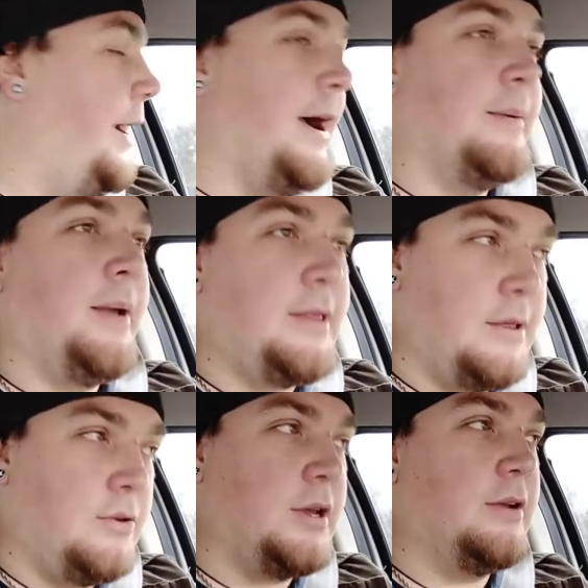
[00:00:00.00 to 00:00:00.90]
Uh, and
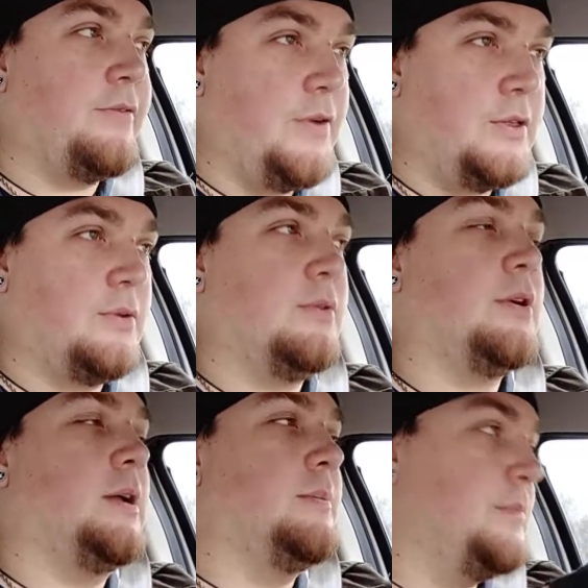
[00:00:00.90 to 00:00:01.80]
then looking at further,
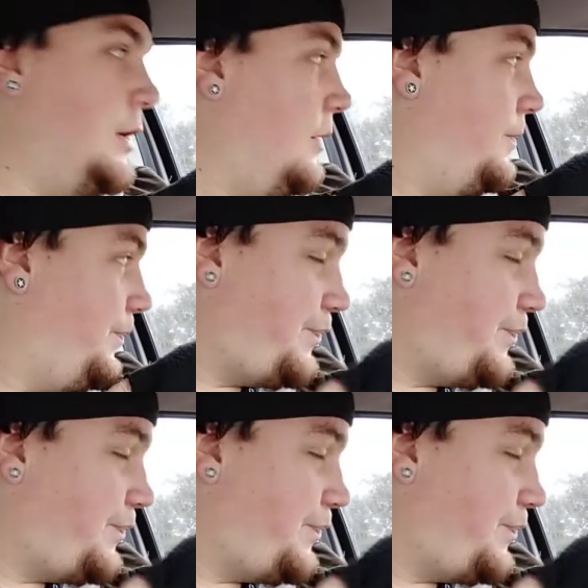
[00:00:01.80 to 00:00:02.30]
um, you know,